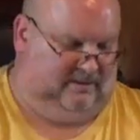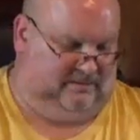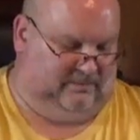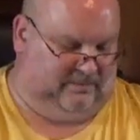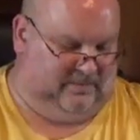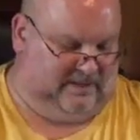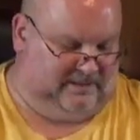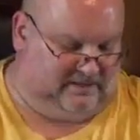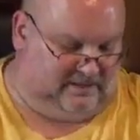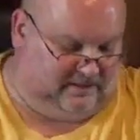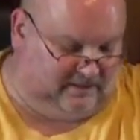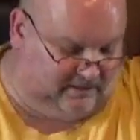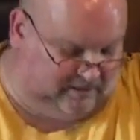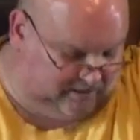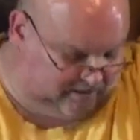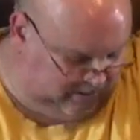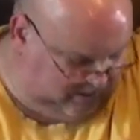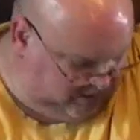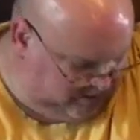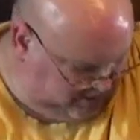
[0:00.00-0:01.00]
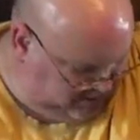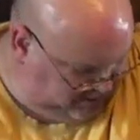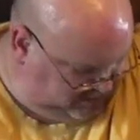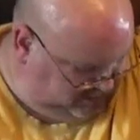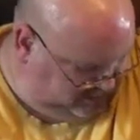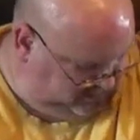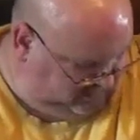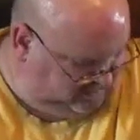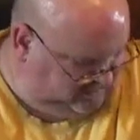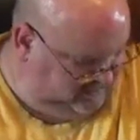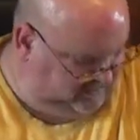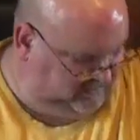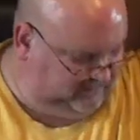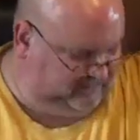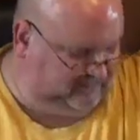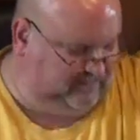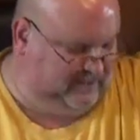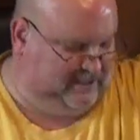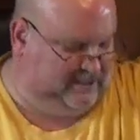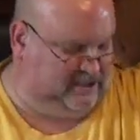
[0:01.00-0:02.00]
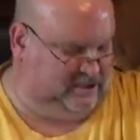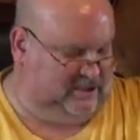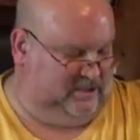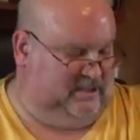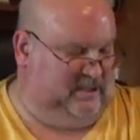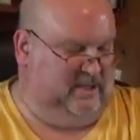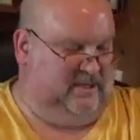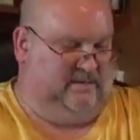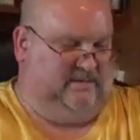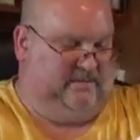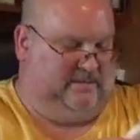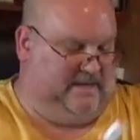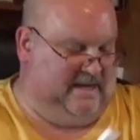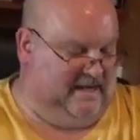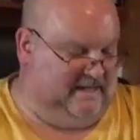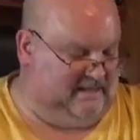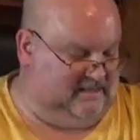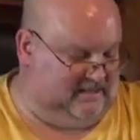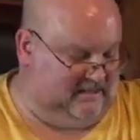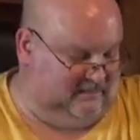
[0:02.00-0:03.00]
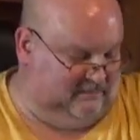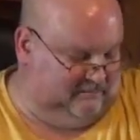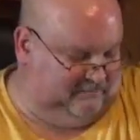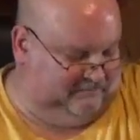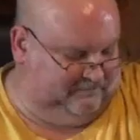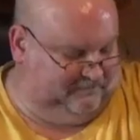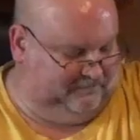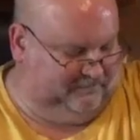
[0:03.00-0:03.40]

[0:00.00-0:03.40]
rest of the information here, we got some